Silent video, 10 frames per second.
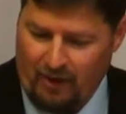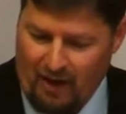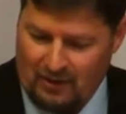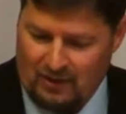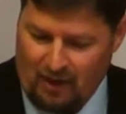
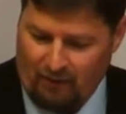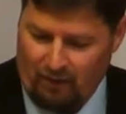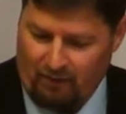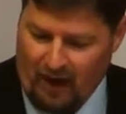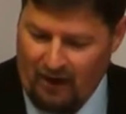heaven
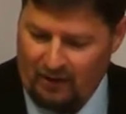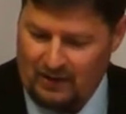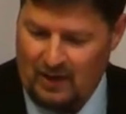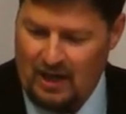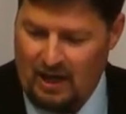suffereth
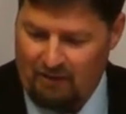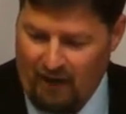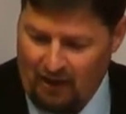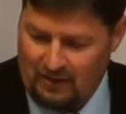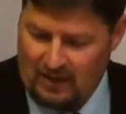violence, and
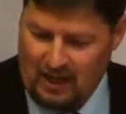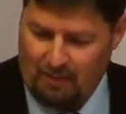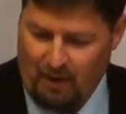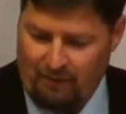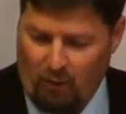violence take
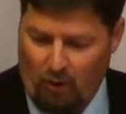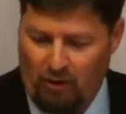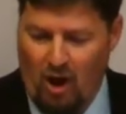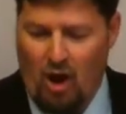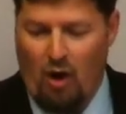it by force.
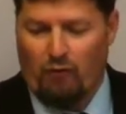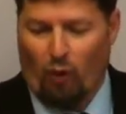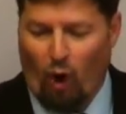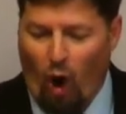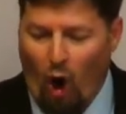
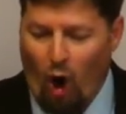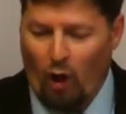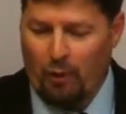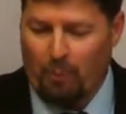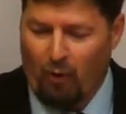For
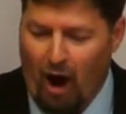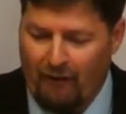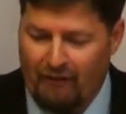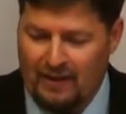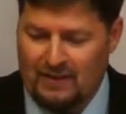all the
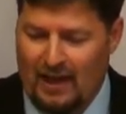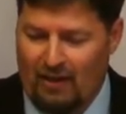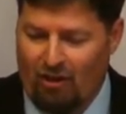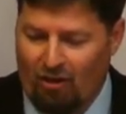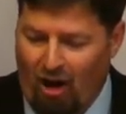prophets
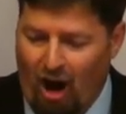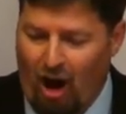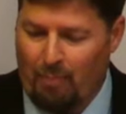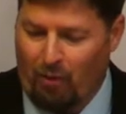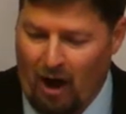and the
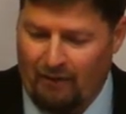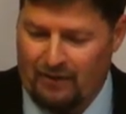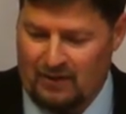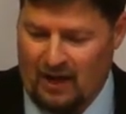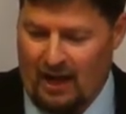law
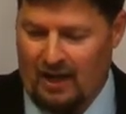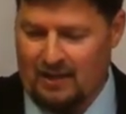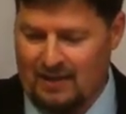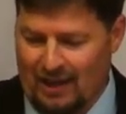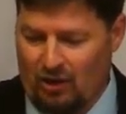prophesied
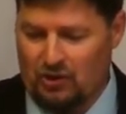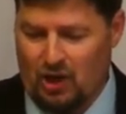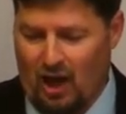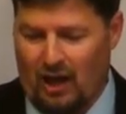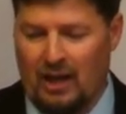until
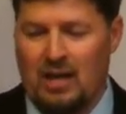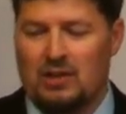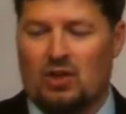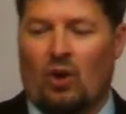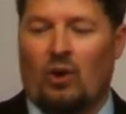John.
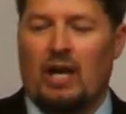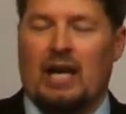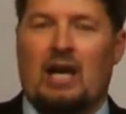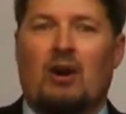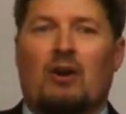So
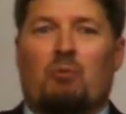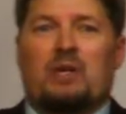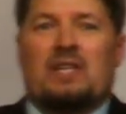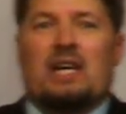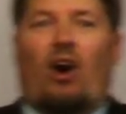here we
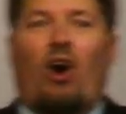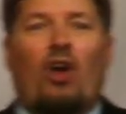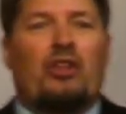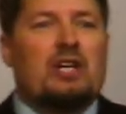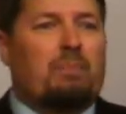see all
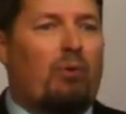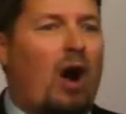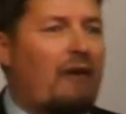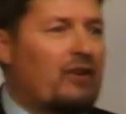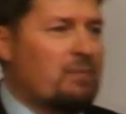these
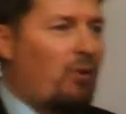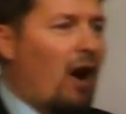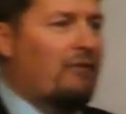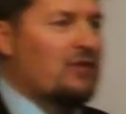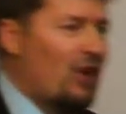prophets
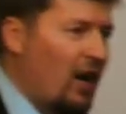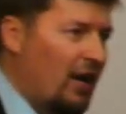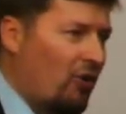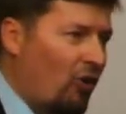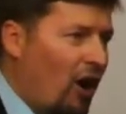
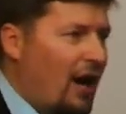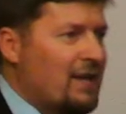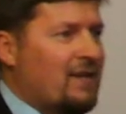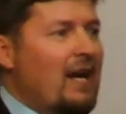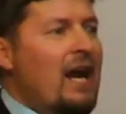prophesying
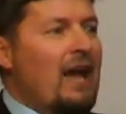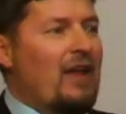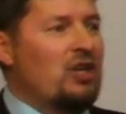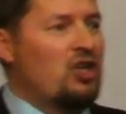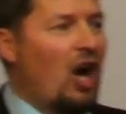Christ and
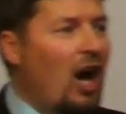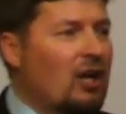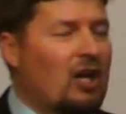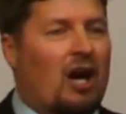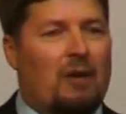then John
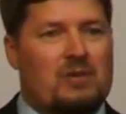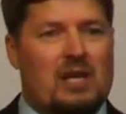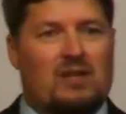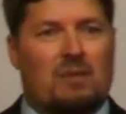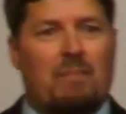comes.
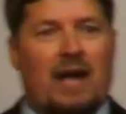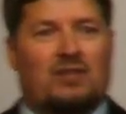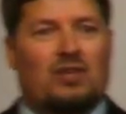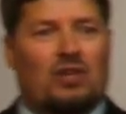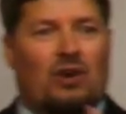He's the
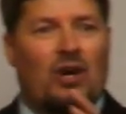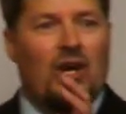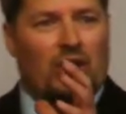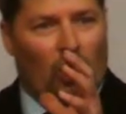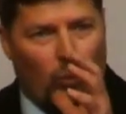messenger,
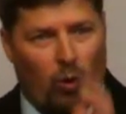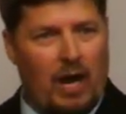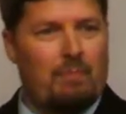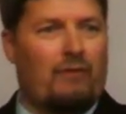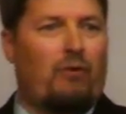you know,
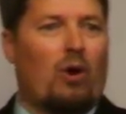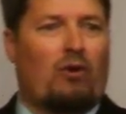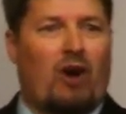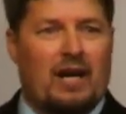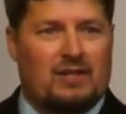right before
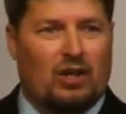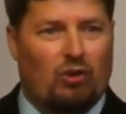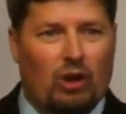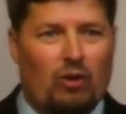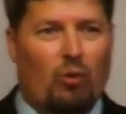Christ to
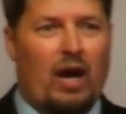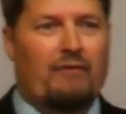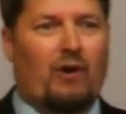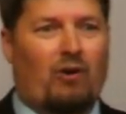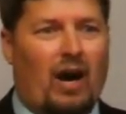clear the way
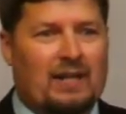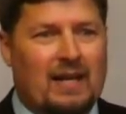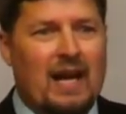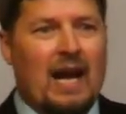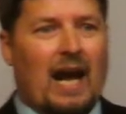for Christ.
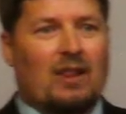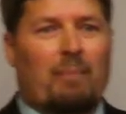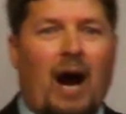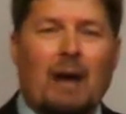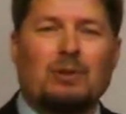And the
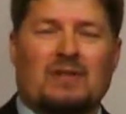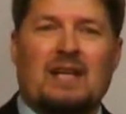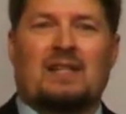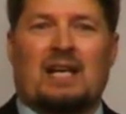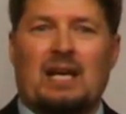Bible
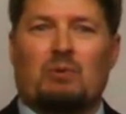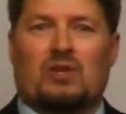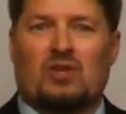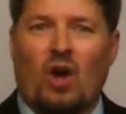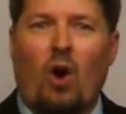says that he
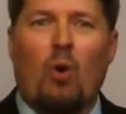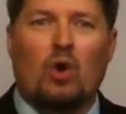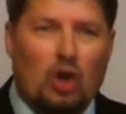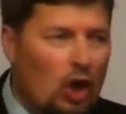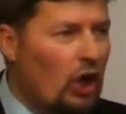was so
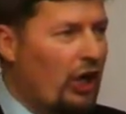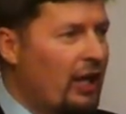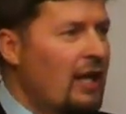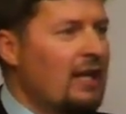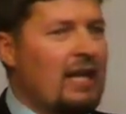good
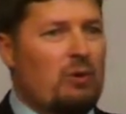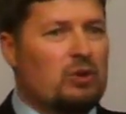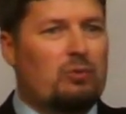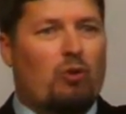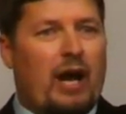that he was
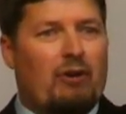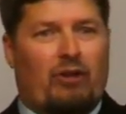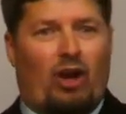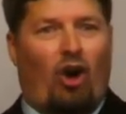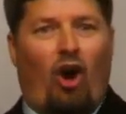greater
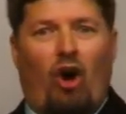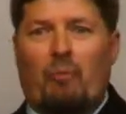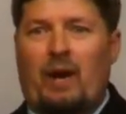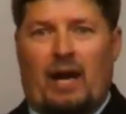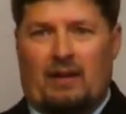than all
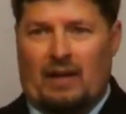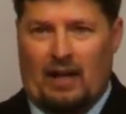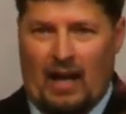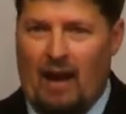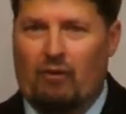men that
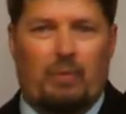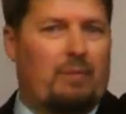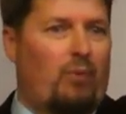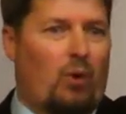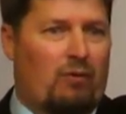had ever
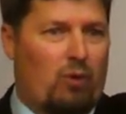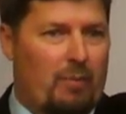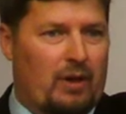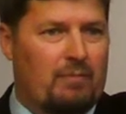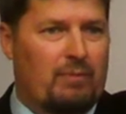been born of
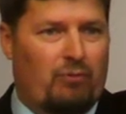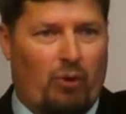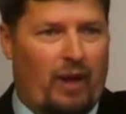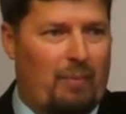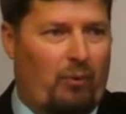women
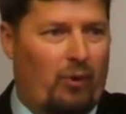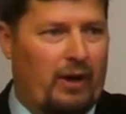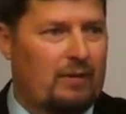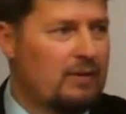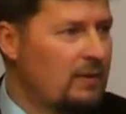before that point.
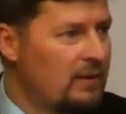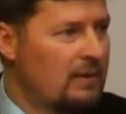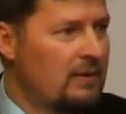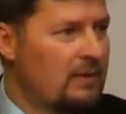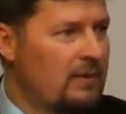
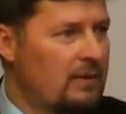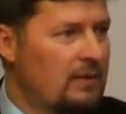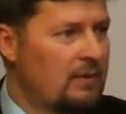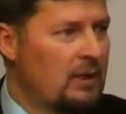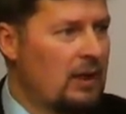Amen.
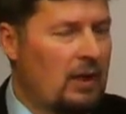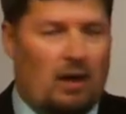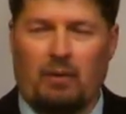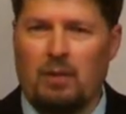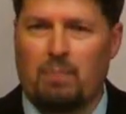
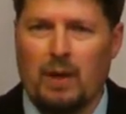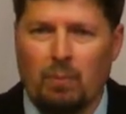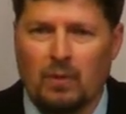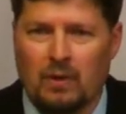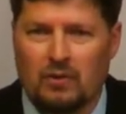How many
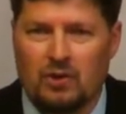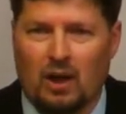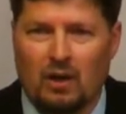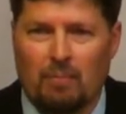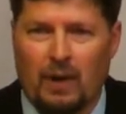people did
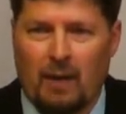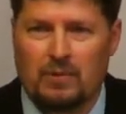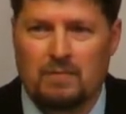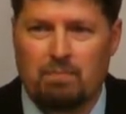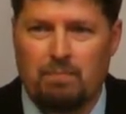John the
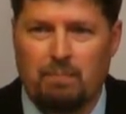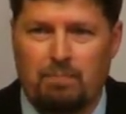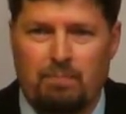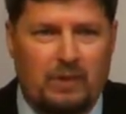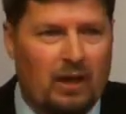Baptist
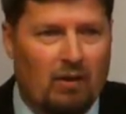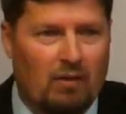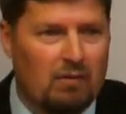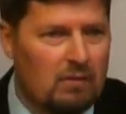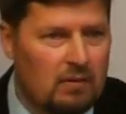
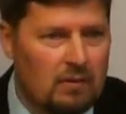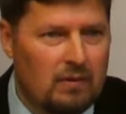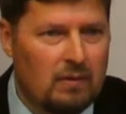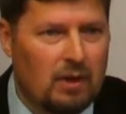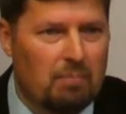kill
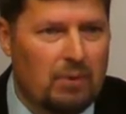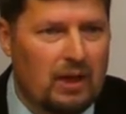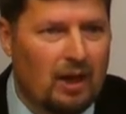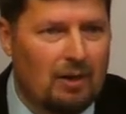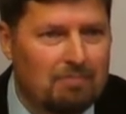and beat
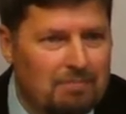up?